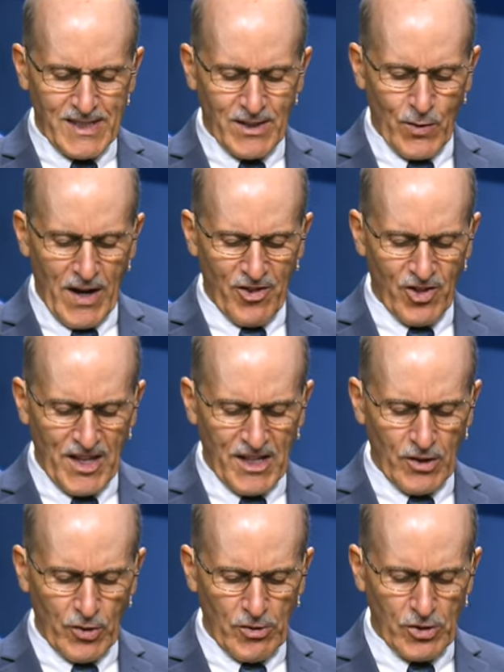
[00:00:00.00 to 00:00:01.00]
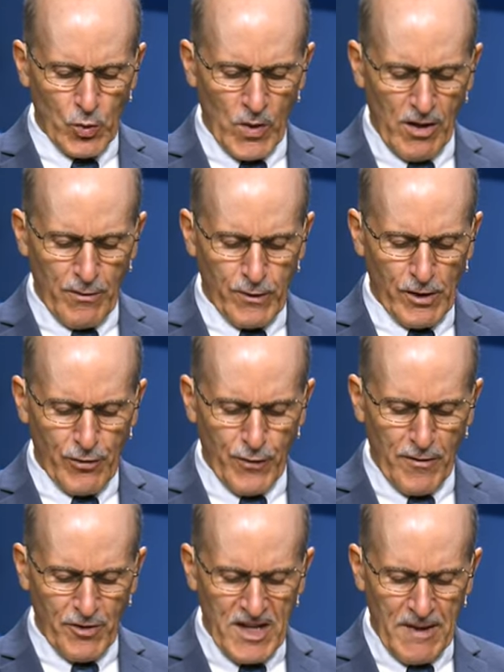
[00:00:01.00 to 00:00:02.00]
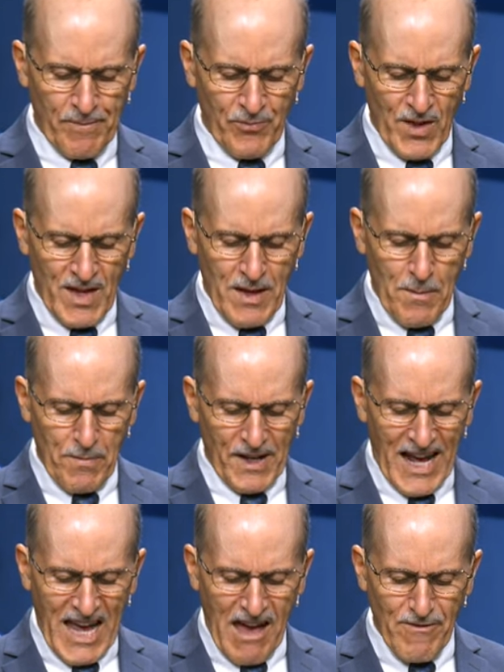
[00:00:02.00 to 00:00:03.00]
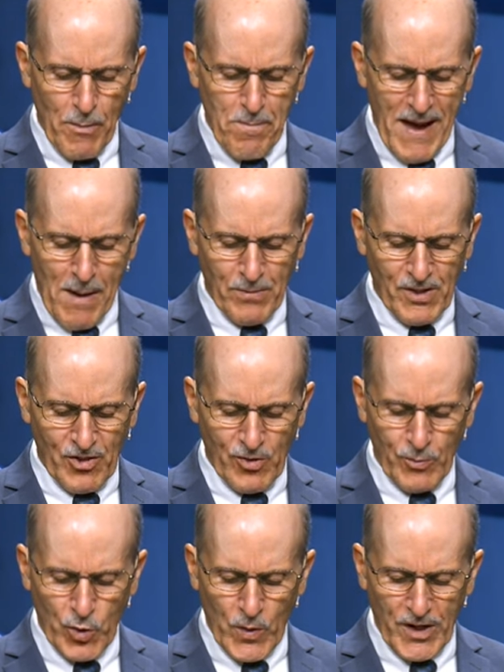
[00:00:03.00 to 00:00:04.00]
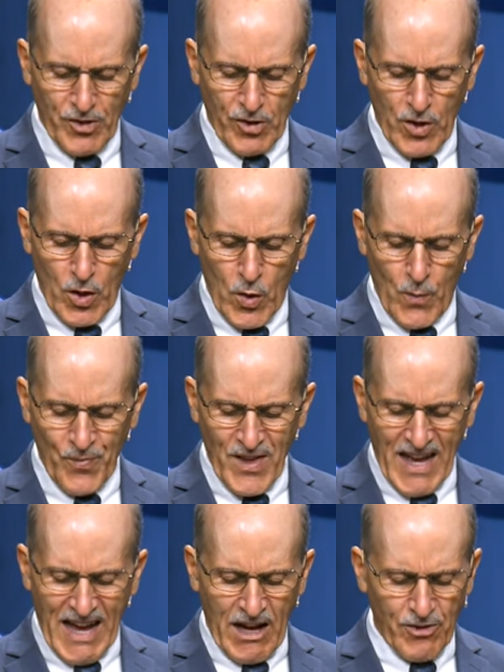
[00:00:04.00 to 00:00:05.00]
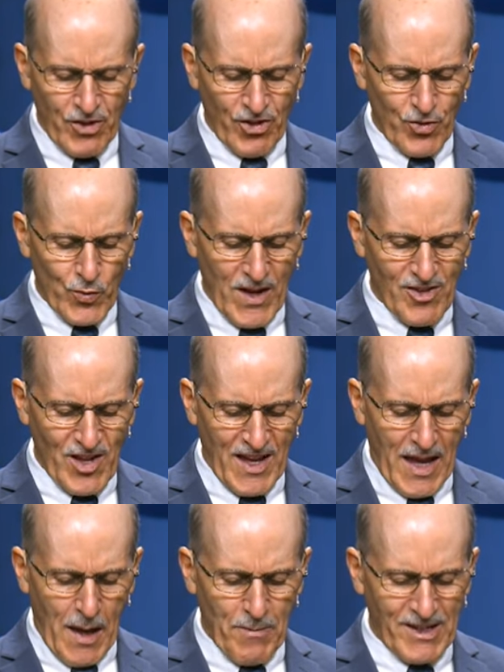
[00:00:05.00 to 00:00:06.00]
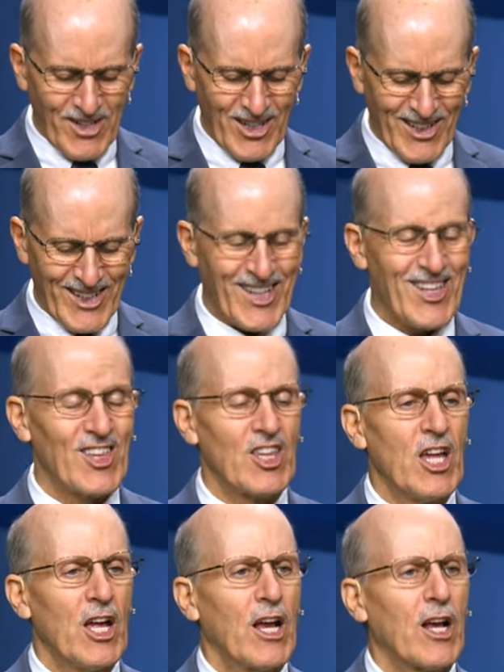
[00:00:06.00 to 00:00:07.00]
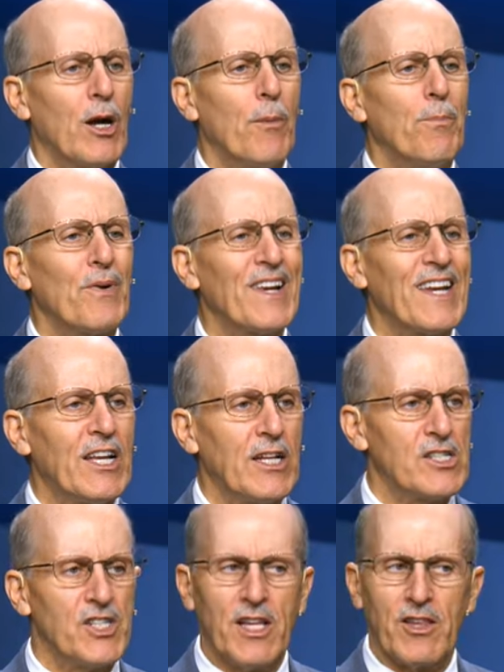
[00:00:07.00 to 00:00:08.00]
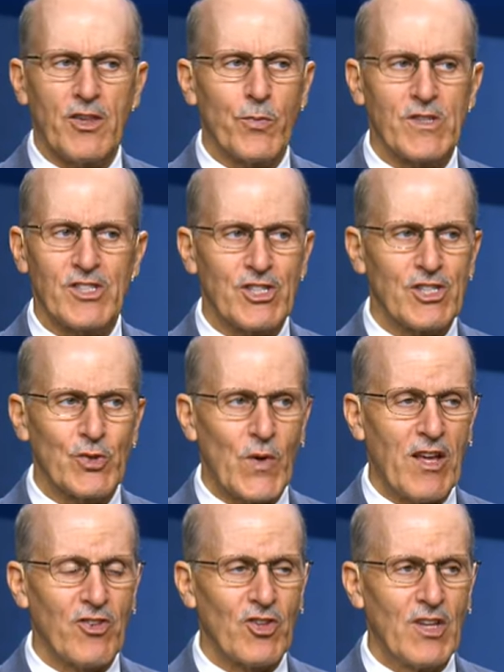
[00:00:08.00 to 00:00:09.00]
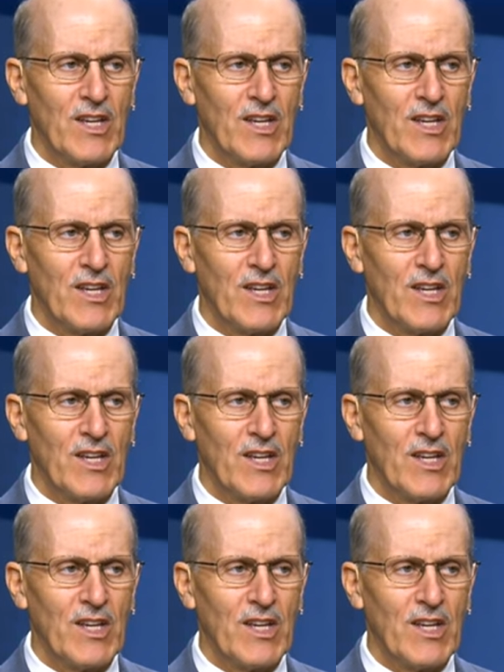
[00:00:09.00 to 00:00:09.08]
Christ said in Luke 12, verse 50, But I have a baptism to undergo. How distressed I am until it is completed. Jesus was distressed.